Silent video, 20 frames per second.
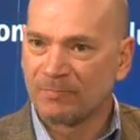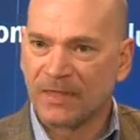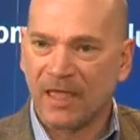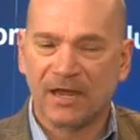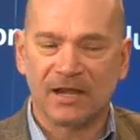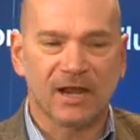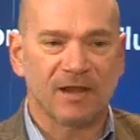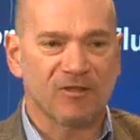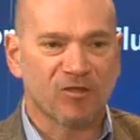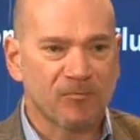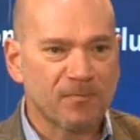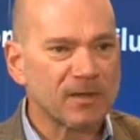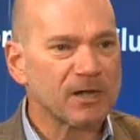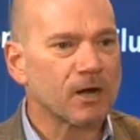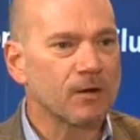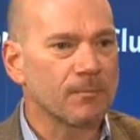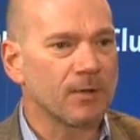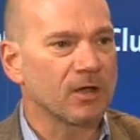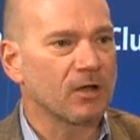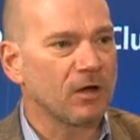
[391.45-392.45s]
And I spit
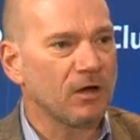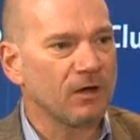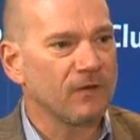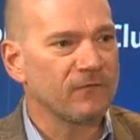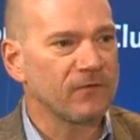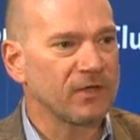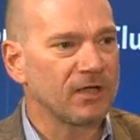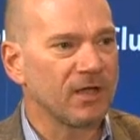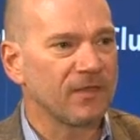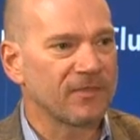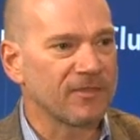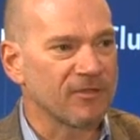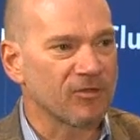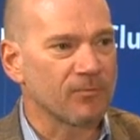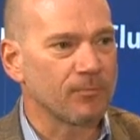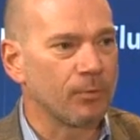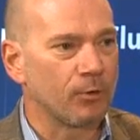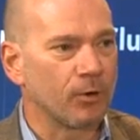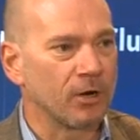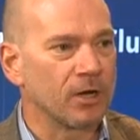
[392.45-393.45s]
out my coffee at this
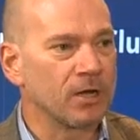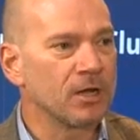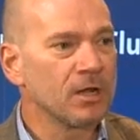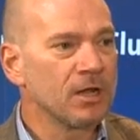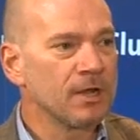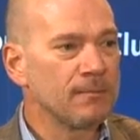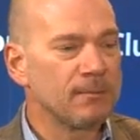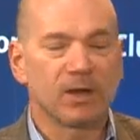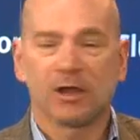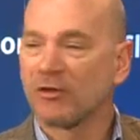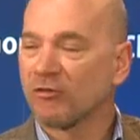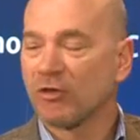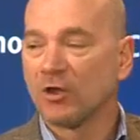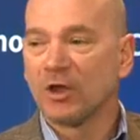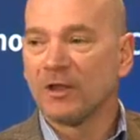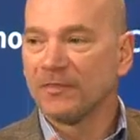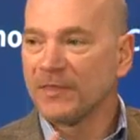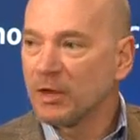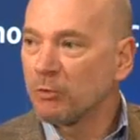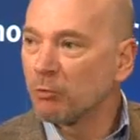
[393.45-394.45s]
point because
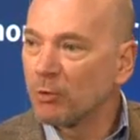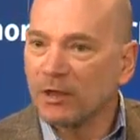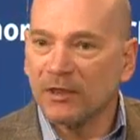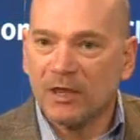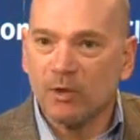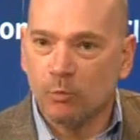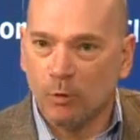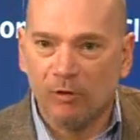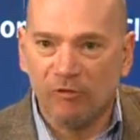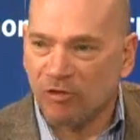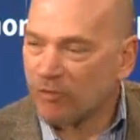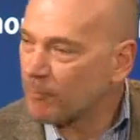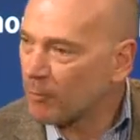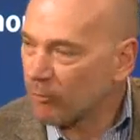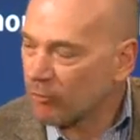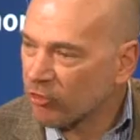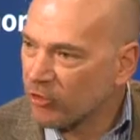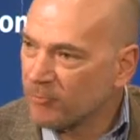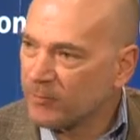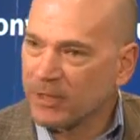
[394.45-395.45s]
they really weren't
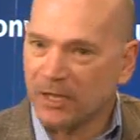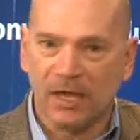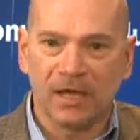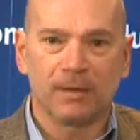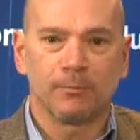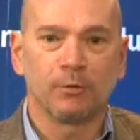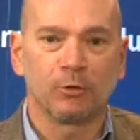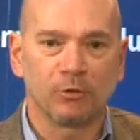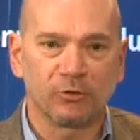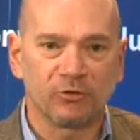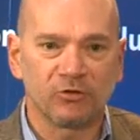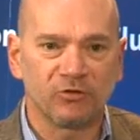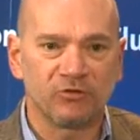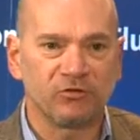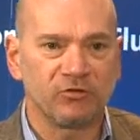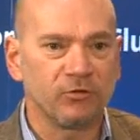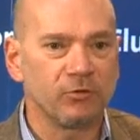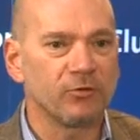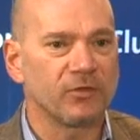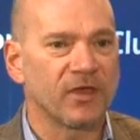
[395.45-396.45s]
supposed to be able to
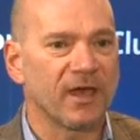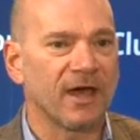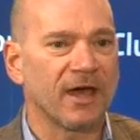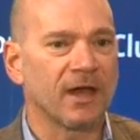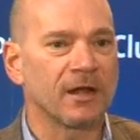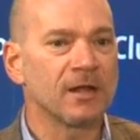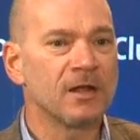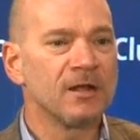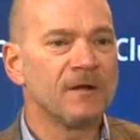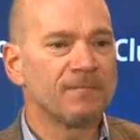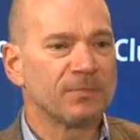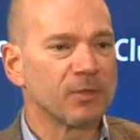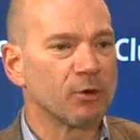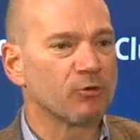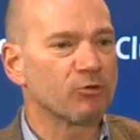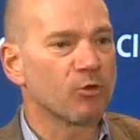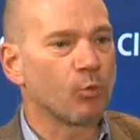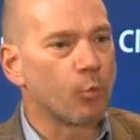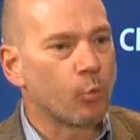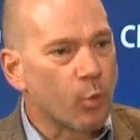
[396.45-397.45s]
do that. There
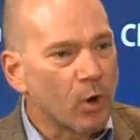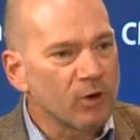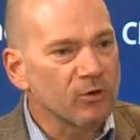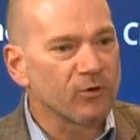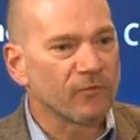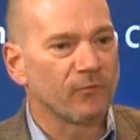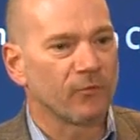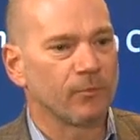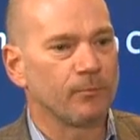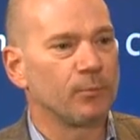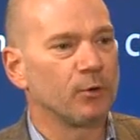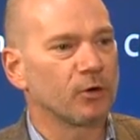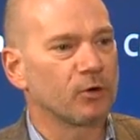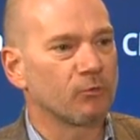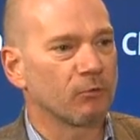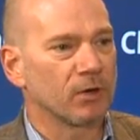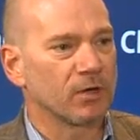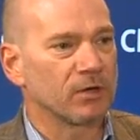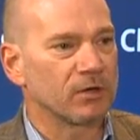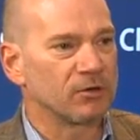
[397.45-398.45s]
was a wonderful book
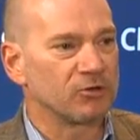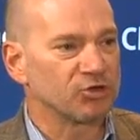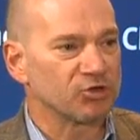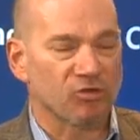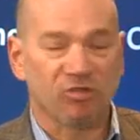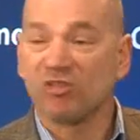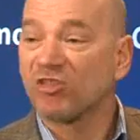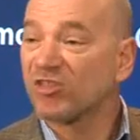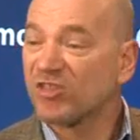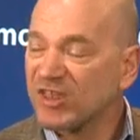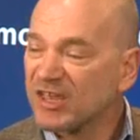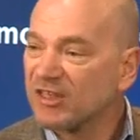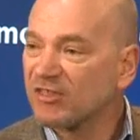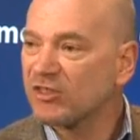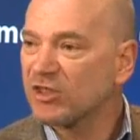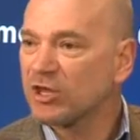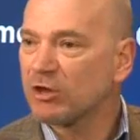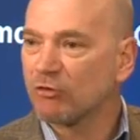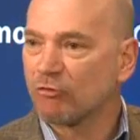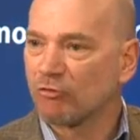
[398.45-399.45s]
written just
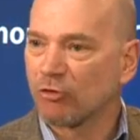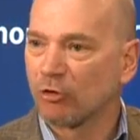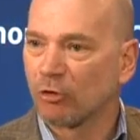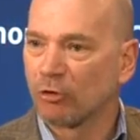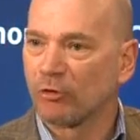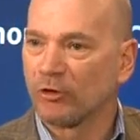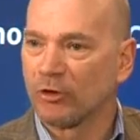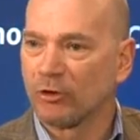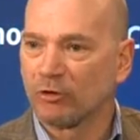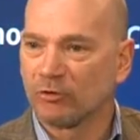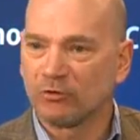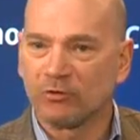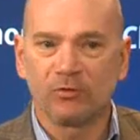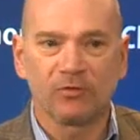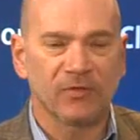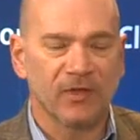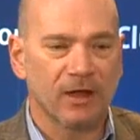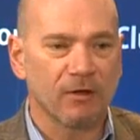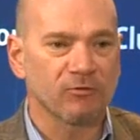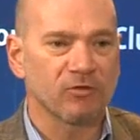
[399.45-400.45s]
six years earlier,
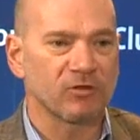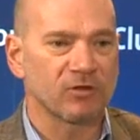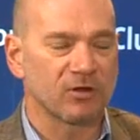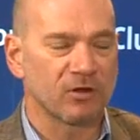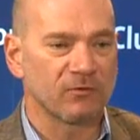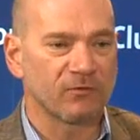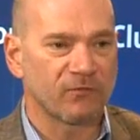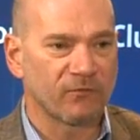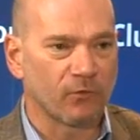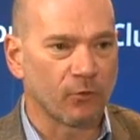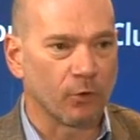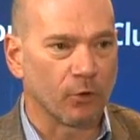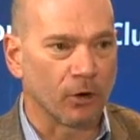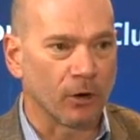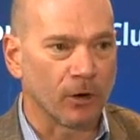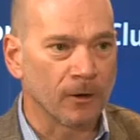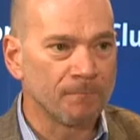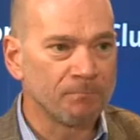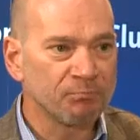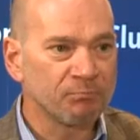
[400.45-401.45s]

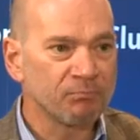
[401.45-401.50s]
2004,